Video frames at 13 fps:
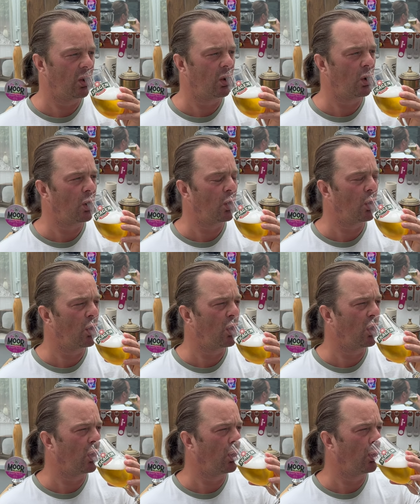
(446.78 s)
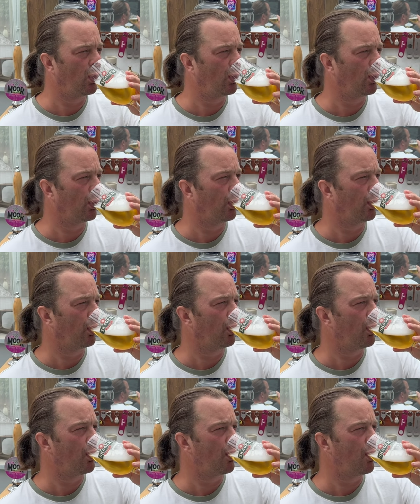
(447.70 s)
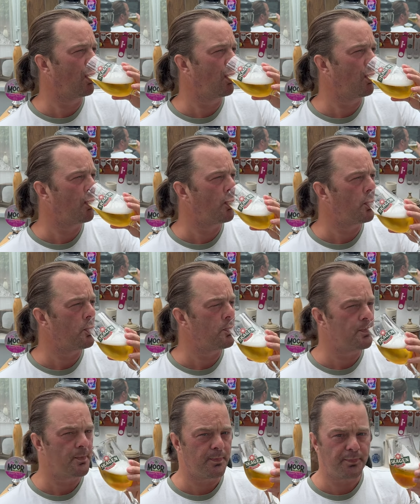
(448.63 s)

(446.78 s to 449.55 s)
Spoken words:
No one is speaking in this clip.